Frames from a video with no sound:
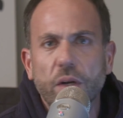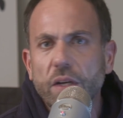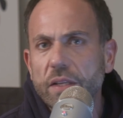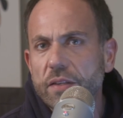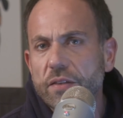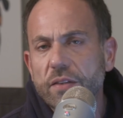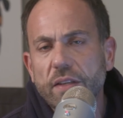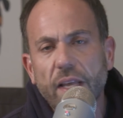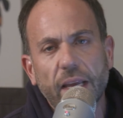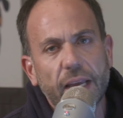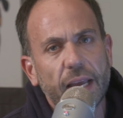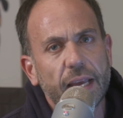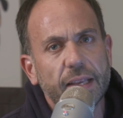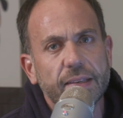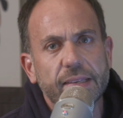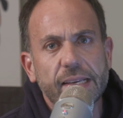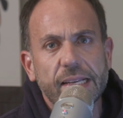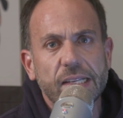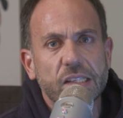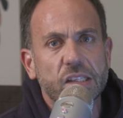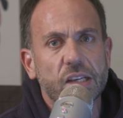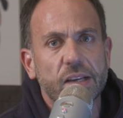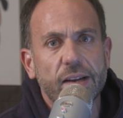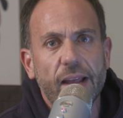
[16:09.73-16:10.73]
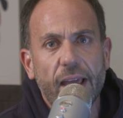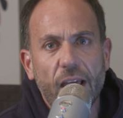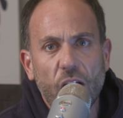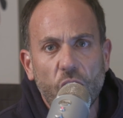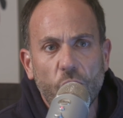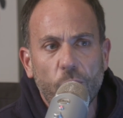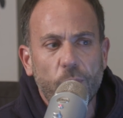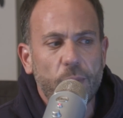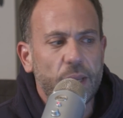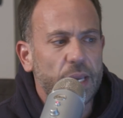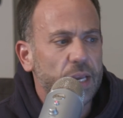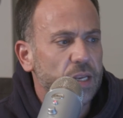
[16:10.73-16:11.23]
And it, like I said, it's going to
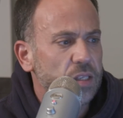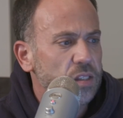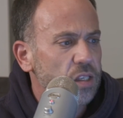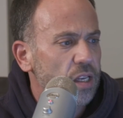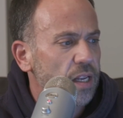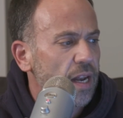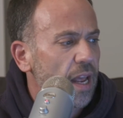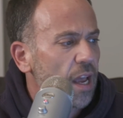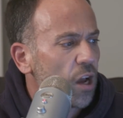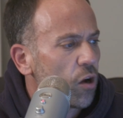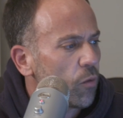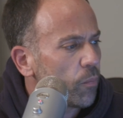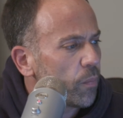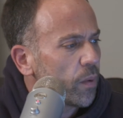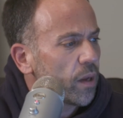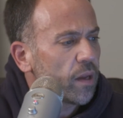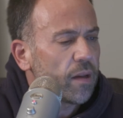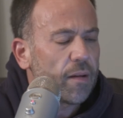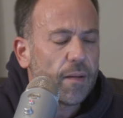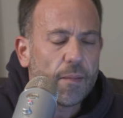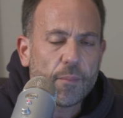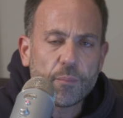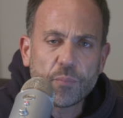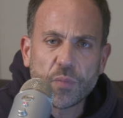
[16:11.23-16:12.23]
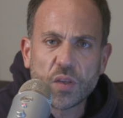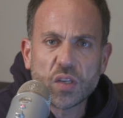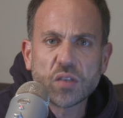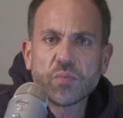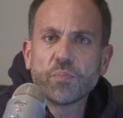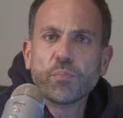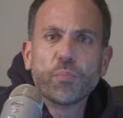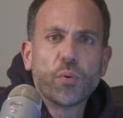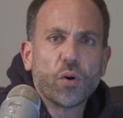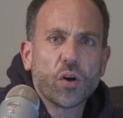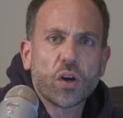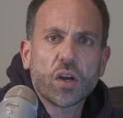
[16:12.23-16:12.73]
help me. It's going to help
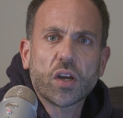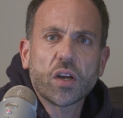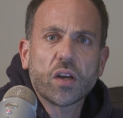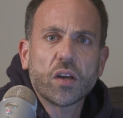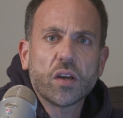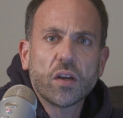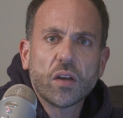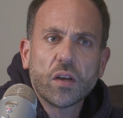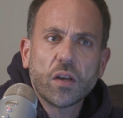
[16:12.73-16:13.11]
this book,